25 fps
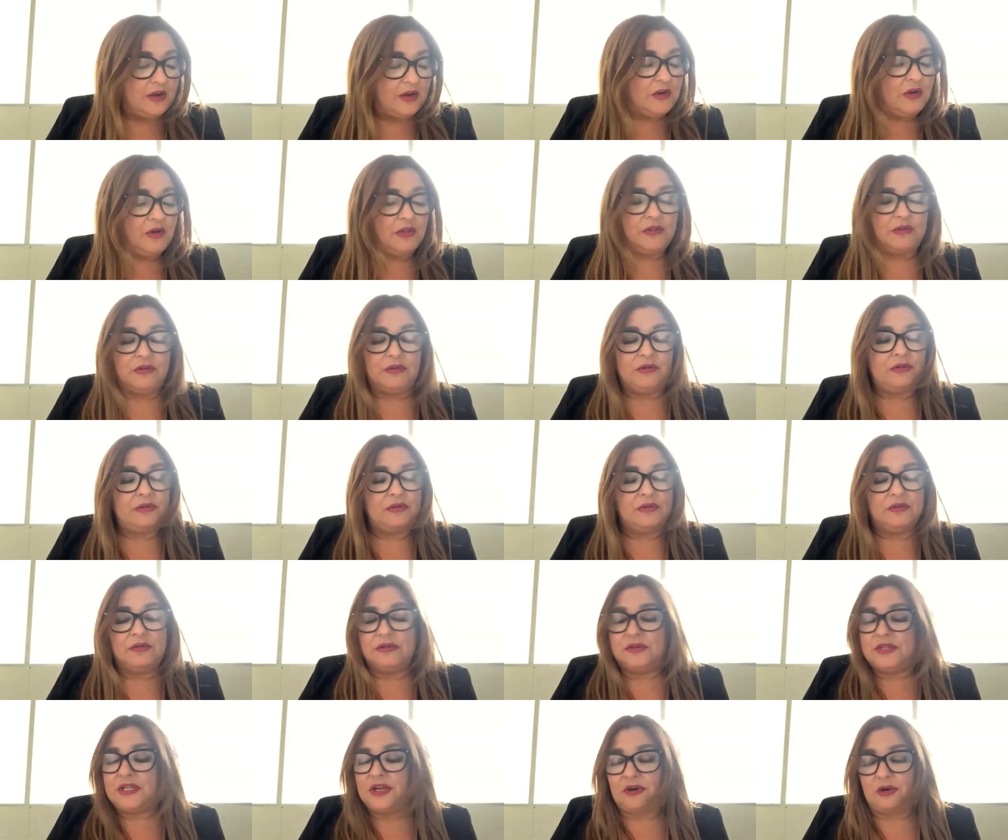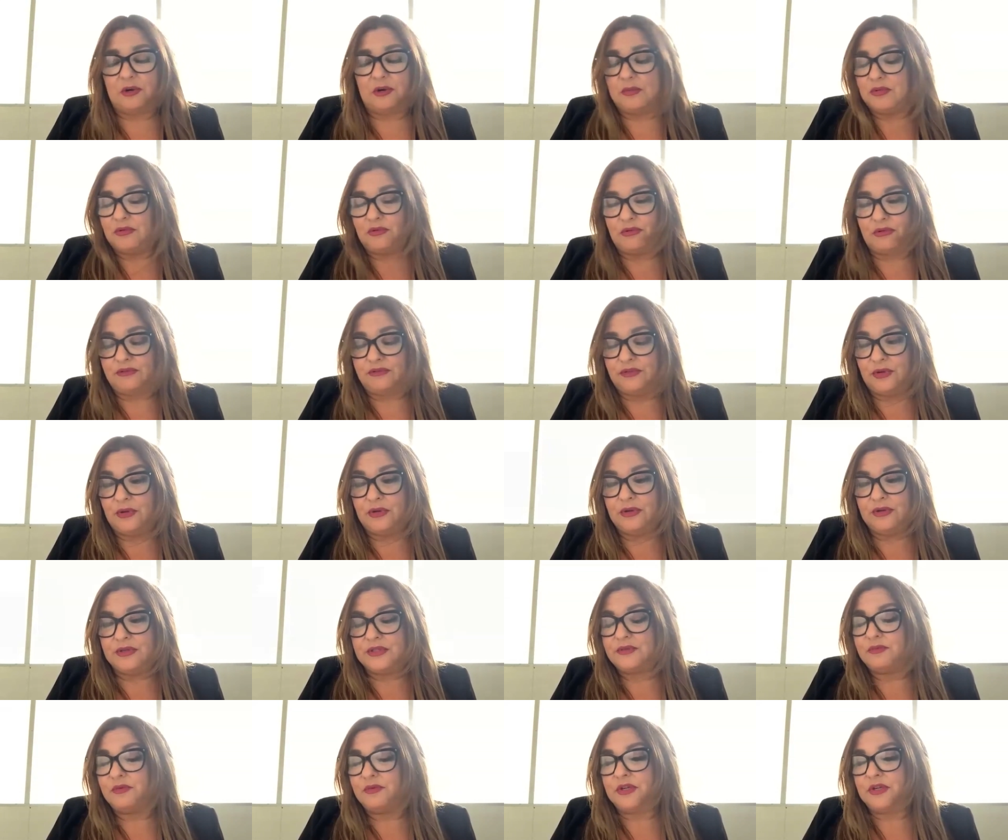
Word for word: I got the uh, terrible reviews,